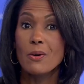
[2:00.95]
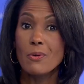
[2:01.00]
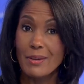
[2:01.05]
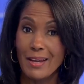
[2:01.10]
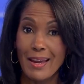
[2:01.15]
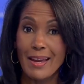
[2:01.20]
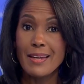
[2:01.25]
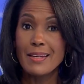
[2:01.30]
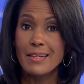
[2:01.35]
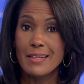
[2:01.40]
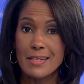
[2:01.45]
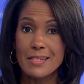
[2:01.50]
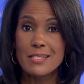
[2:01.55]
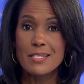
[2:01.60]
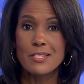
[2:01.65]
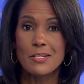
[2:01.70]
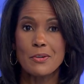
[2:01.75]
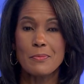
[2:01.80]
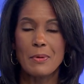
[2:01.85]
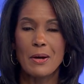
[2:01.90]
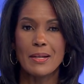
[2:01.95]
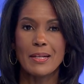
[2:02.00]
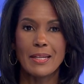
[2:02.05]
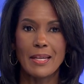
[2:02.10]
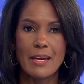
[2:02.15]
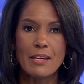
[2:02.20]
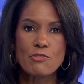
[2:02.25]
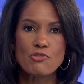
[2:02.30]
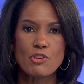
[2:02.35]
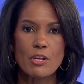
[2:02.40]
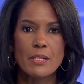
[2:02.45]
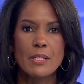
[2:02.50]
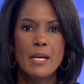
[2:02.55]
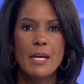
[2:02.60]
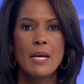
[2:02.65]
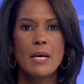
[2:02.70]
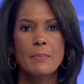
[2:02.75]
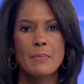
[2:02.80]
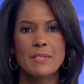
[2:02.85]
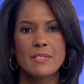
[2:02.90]
okay to consume on occasion,
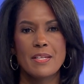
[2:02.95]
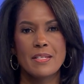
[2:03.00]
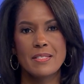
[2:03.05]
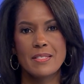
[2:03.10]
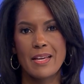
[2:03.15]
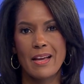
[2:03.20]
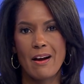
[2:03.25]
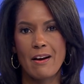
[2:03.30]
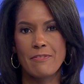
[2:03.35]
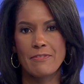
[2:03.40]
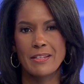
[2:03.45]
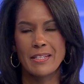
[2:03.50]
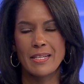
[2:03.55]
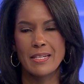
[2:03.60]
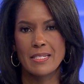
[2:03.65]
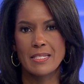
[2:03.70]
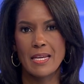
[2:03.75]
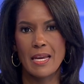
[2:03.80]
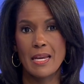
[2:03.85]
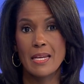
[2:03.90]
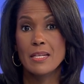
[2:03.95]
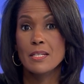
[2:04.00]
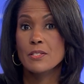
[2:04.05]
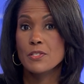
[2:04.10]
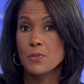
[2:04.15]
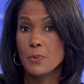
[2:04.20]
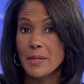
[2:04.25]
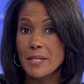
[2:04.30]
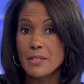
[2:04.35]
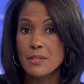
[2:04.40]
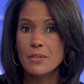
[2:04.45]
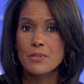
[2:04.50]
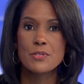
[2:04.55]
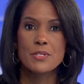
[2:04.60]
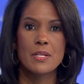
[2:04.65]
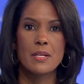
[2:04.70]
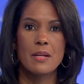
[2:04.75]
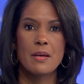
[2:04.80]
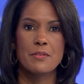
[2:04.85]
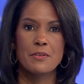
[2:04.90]
but since they often contain sweeteners
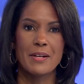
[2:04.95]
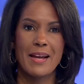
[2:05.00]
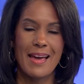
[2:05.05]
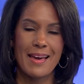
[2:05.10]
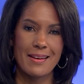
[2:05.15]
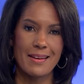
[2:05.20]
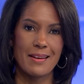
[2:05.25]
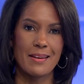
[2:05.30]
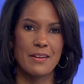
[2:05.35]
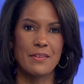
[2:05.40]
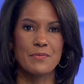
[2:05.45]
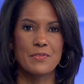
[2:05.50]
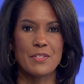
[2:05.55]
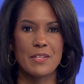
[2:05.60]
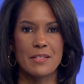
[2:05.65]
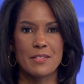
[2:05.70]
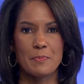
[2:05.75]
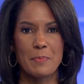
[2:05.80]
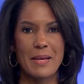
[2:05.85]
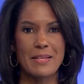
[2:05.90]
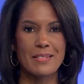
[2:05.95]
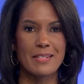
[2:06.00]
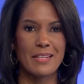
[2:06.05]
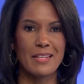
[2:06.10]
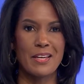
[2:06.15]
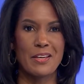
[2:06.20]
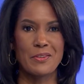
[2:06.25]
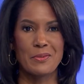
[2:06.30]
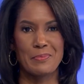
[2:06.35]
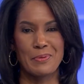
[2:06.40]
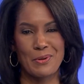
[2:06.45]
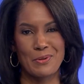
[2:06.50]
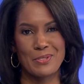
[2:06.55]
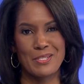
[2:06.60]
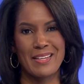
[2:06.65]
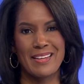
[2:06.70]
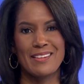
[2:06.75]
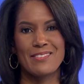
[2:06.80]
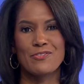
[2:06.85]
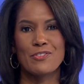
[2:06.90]
and other additives, it's best to get your
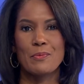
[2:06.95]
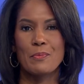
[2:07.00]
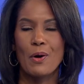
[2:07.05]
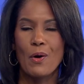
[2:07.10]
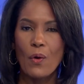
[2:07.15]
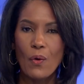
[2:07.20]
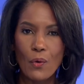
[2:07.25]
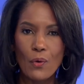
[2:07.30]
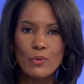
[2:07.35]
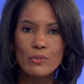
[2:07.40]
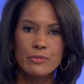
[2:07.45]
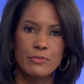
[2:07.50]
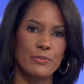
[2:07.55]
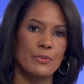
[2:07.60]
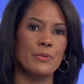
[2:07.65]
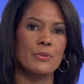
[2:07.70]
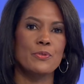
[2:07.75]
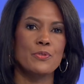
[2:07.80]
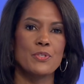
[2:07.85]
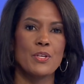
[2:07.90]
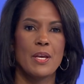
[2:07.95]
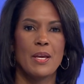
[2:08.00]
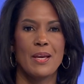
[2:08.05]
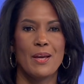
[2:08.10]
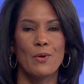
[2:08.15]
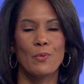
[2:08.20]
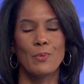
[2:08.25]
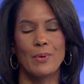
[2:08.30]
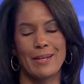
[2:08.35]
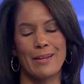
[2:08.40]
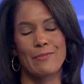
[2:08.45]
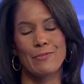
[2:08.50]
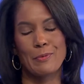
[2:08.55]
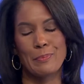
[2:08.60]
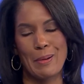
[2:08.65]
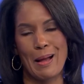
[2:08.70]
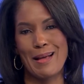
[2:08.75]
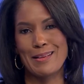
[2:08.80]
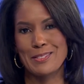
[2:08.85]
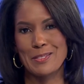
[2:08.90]
protein from whole foods whenever
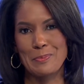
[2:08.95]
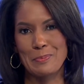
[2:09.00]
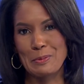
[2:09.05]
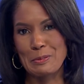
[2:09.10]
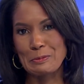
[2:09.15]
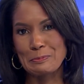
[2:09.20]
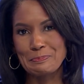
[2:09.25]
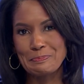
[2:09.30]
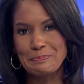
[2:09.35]
possible.